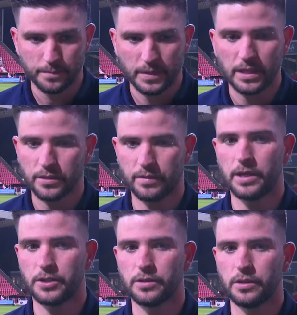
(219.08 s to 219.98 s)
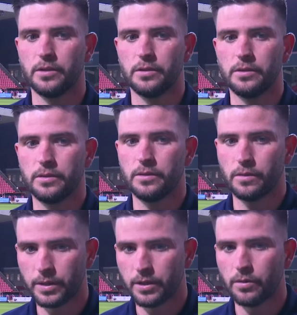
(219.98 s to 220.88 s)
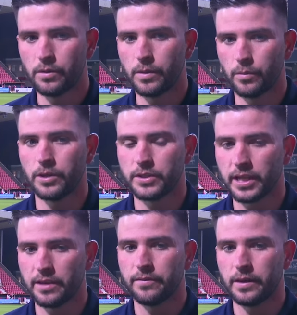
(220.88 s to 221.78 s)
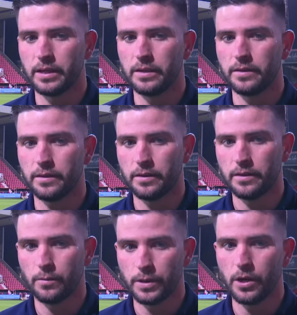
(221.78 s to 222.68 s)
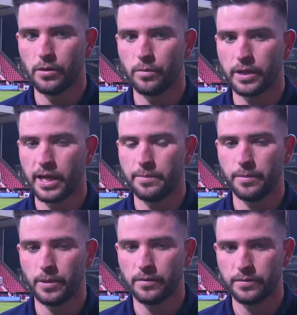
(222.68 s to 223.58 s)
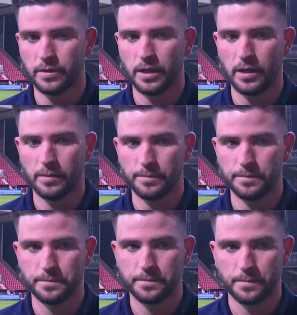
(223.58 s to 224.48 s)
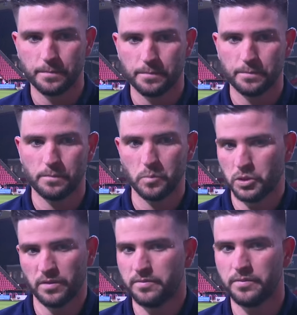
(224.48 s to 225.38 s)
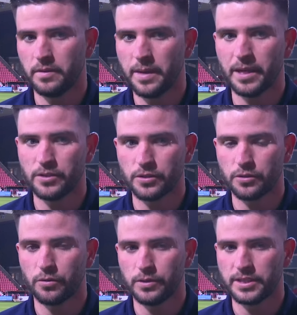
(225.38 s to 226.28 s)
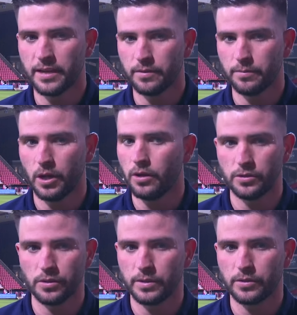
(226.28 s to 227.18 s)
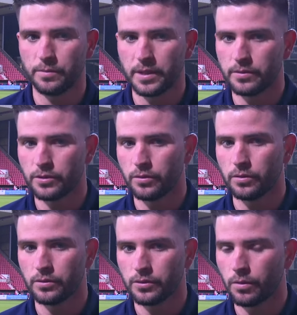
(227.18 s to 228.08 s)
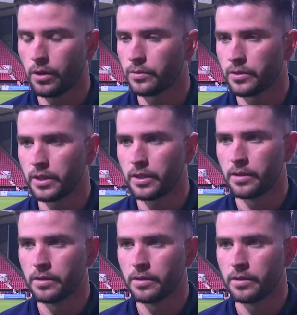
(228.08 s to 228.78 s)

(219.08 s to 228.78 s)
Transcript: that's the reaction that that we know that we wanted to give, and we know that we're capable of. Um, wouldn't have imagined scoring seven, but I knew that we'd come here and score score goals today.